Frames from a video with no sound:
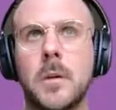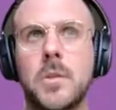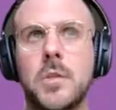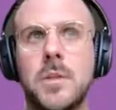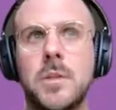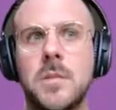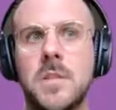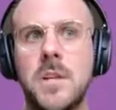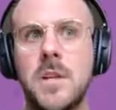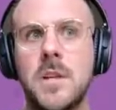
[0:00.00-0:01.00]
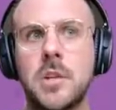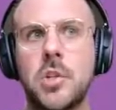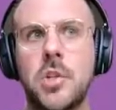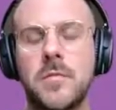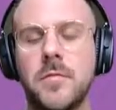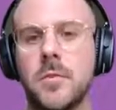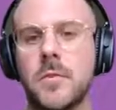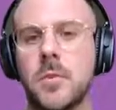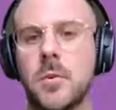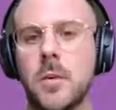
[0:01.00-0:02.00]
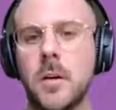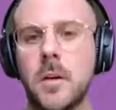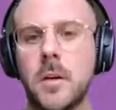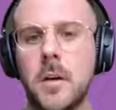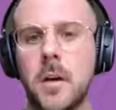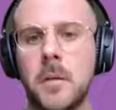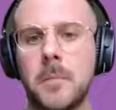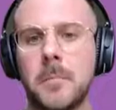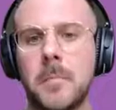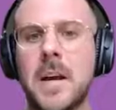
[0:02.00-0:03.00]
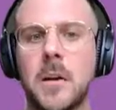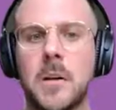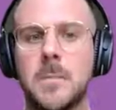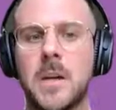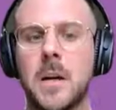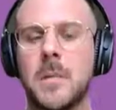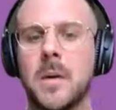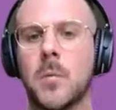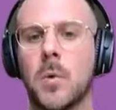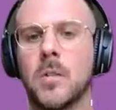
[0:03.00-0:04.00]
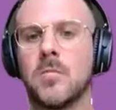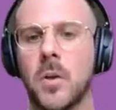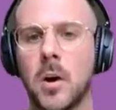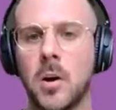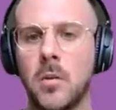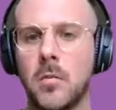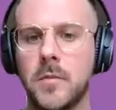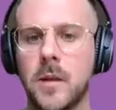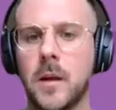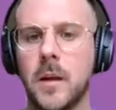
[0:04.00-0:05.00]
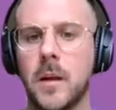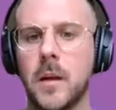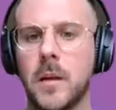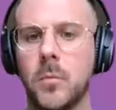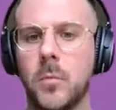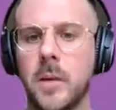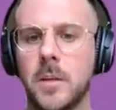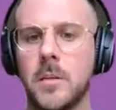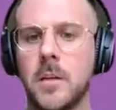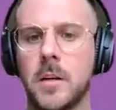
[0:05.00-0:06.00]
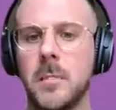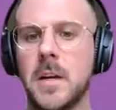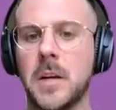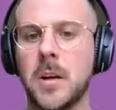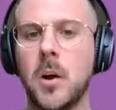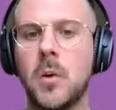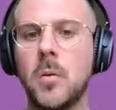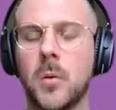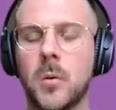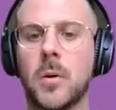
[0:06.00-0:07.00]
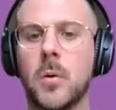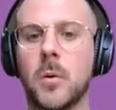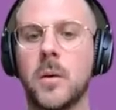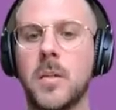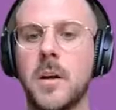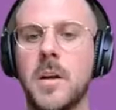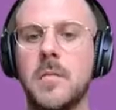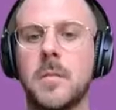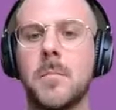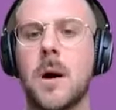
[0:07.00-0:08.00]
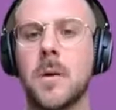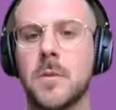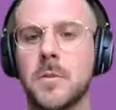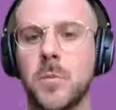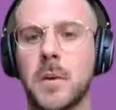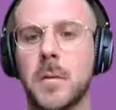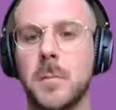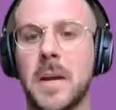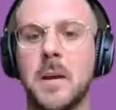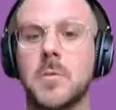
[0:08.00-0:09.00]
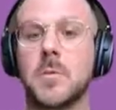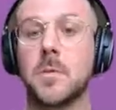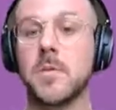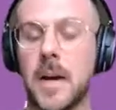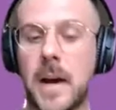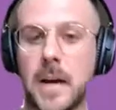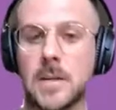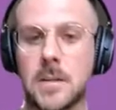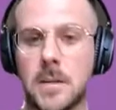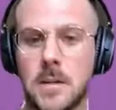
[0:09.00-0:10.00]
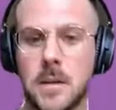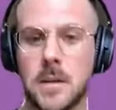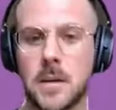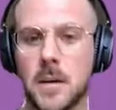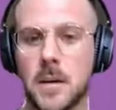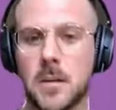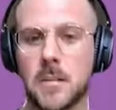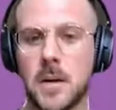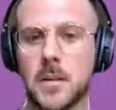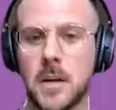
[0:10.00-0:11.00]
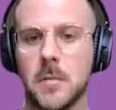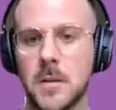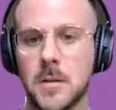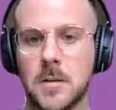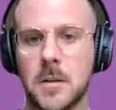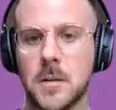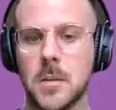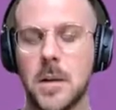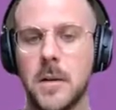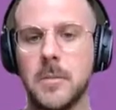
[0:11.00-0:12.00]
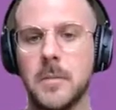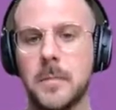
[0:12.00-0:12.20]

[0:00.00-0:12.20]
Do you see a shift toward parents becoming more involved with therapy at home, or are there even models where the parent sort of acts as a therapist for their child?